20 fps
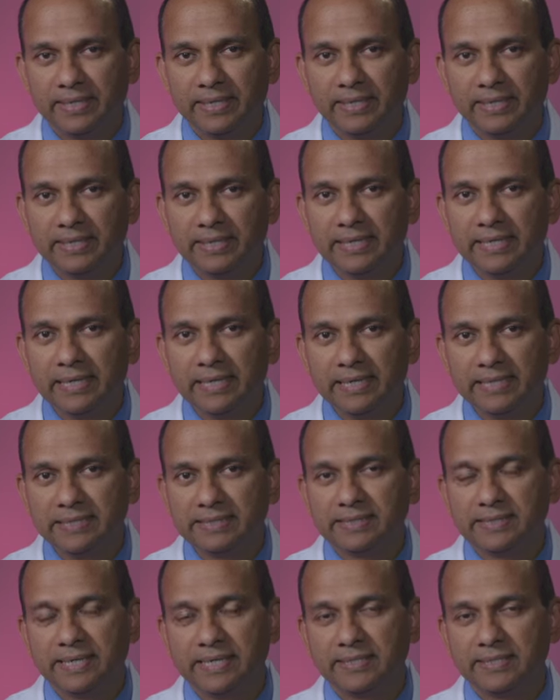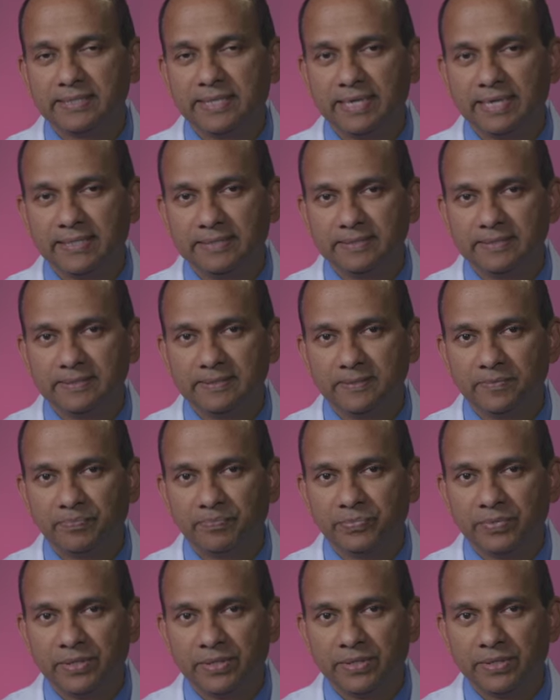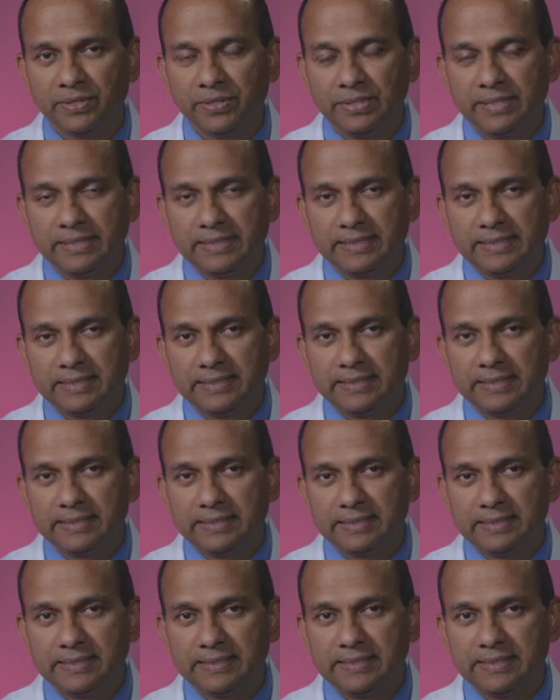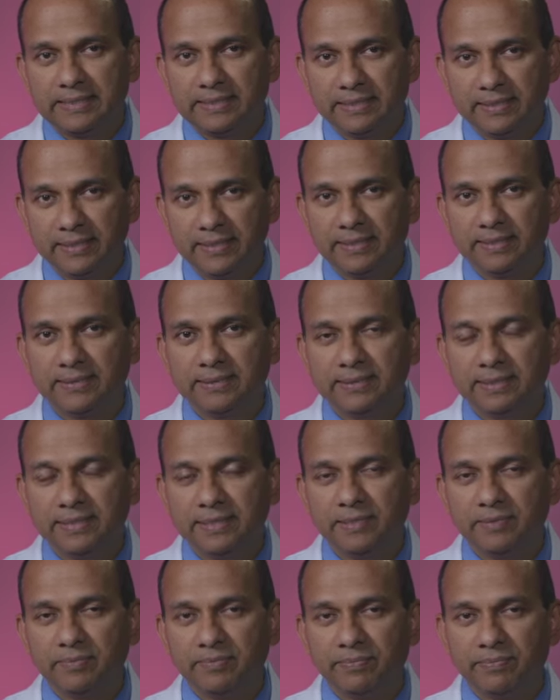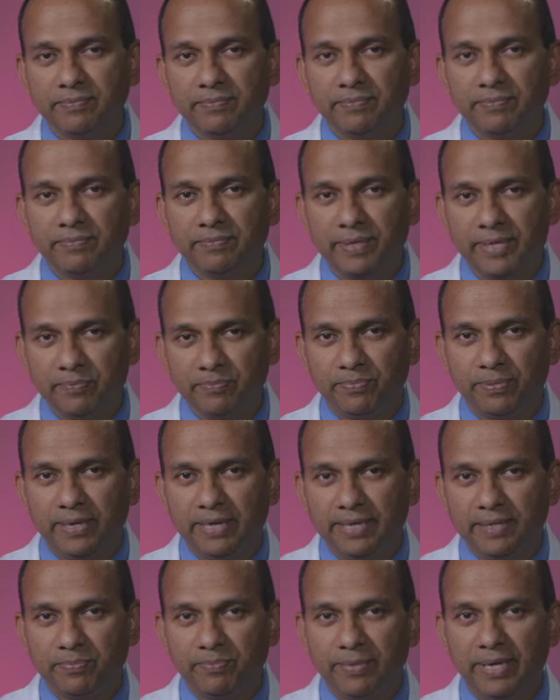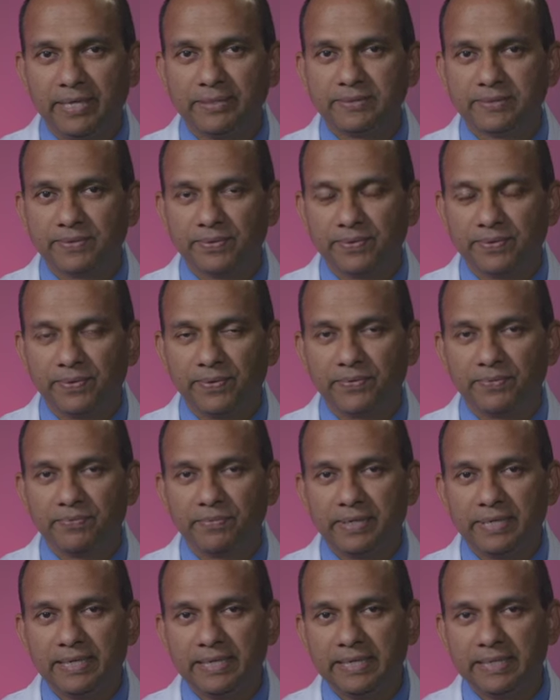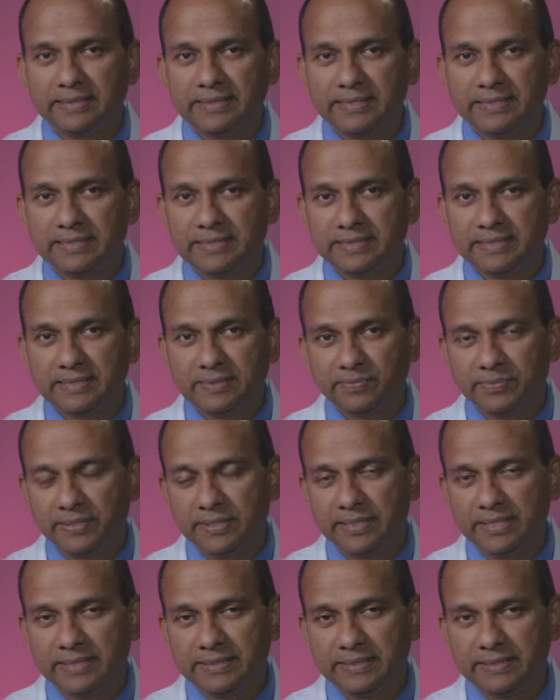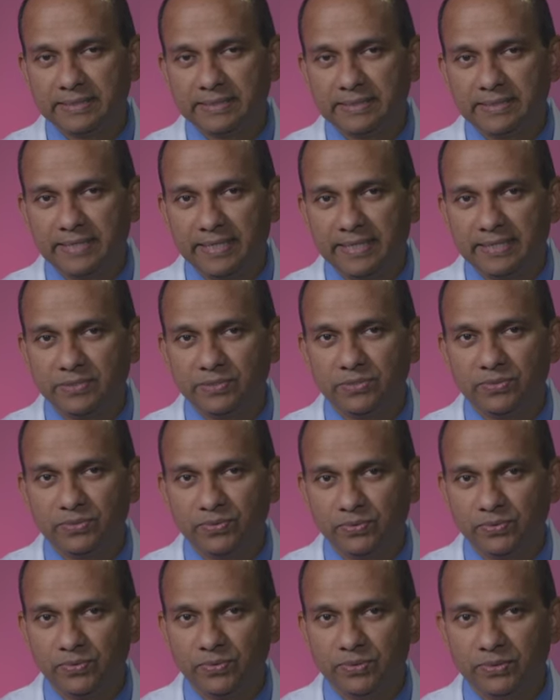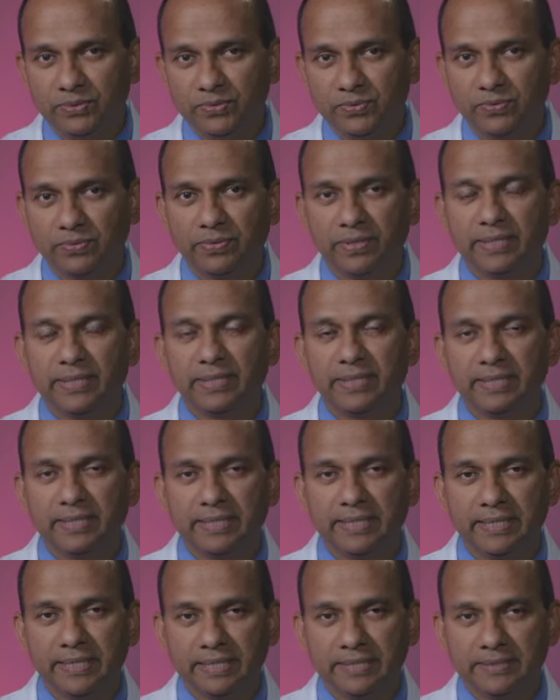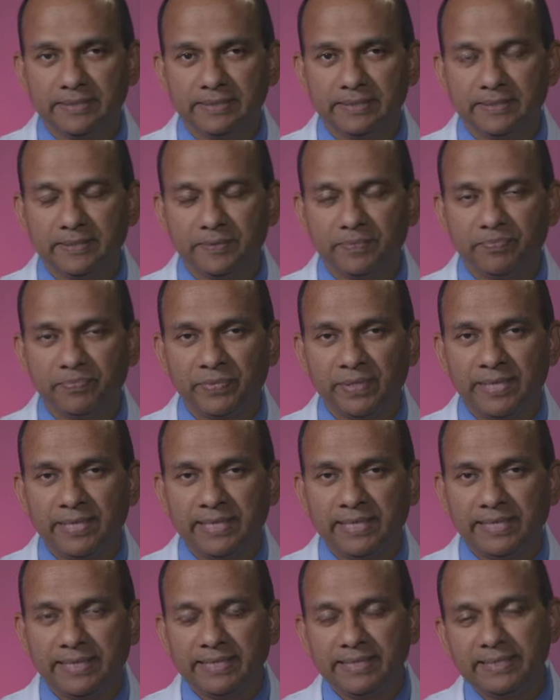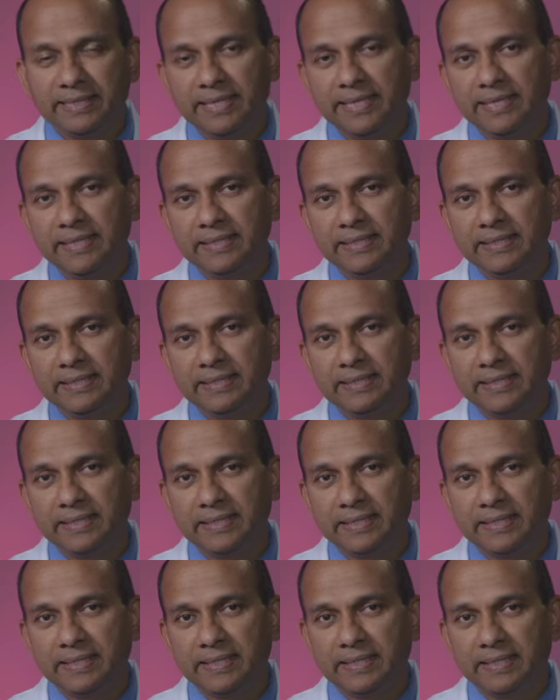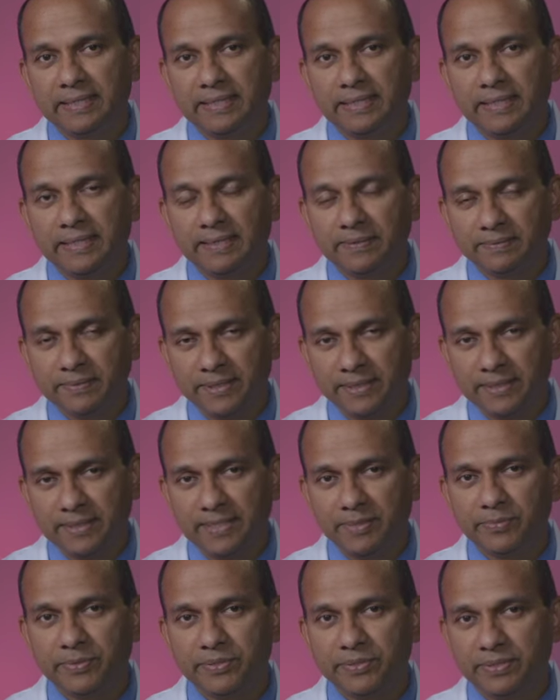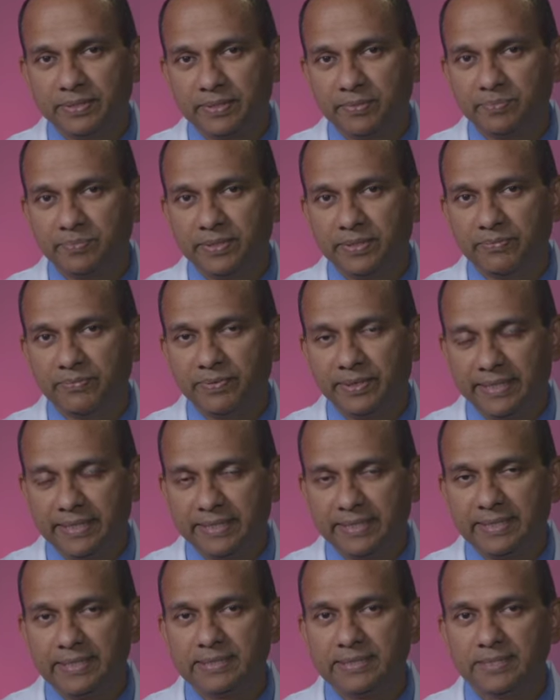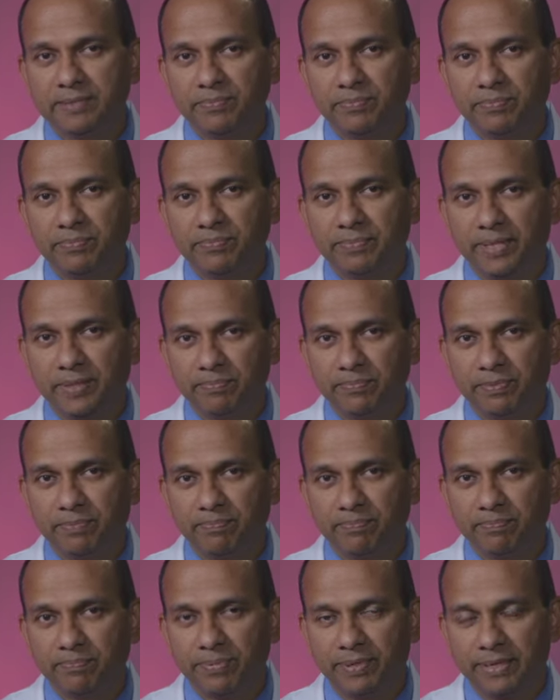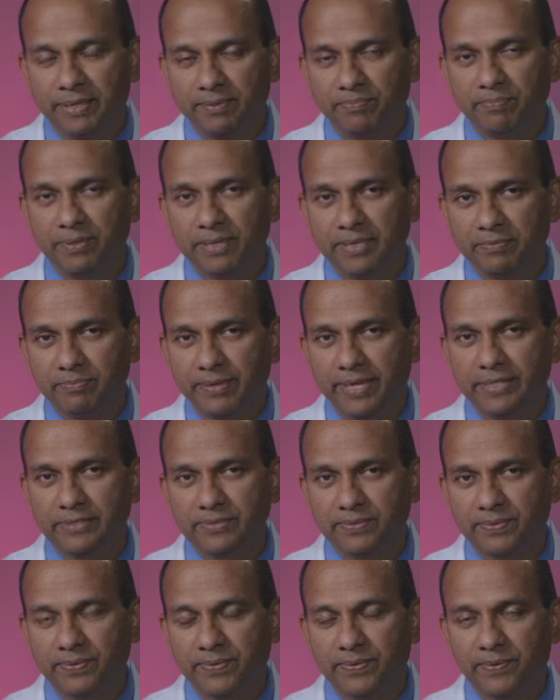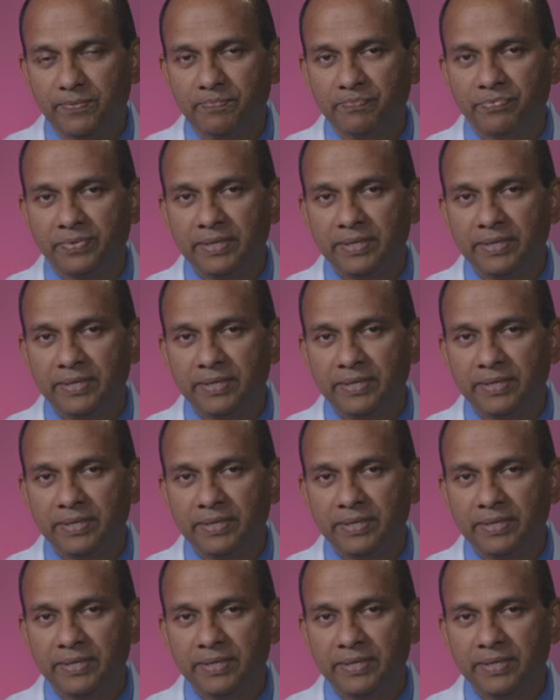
an early stage cancer. Surgery may play a major role. Let's just say somebody has a stage two or three cancer. Then uh, chemotherapy and radiation may play a major role.